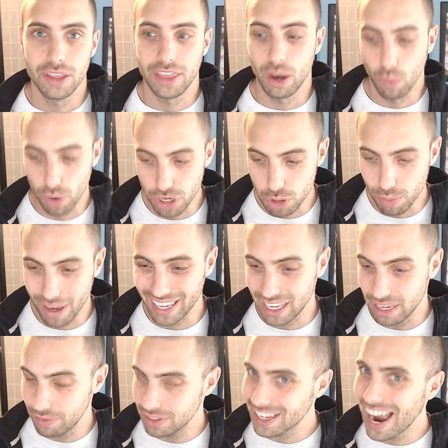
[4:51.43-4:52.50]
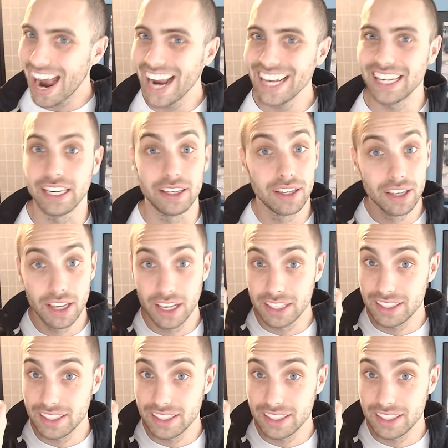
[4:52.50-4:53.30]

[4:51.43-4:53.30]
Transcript: that when you make even tiny,